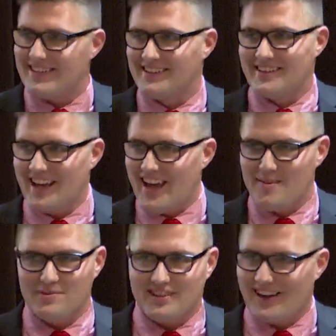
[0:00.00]
and
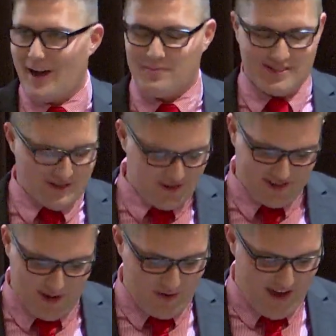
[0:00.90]
games and
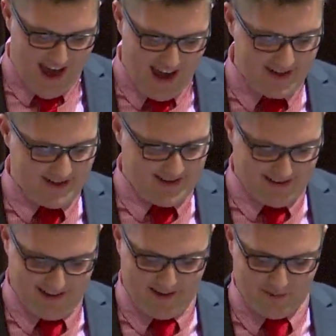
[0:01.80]
competitions that we had,
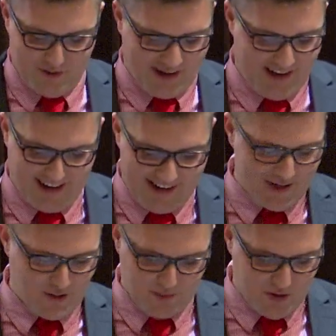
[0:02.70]
so I can't get
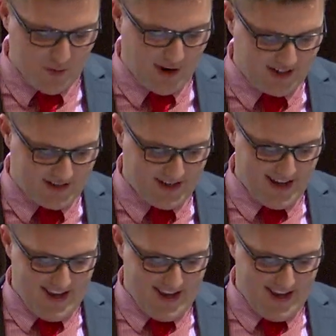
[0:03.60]
into them too much.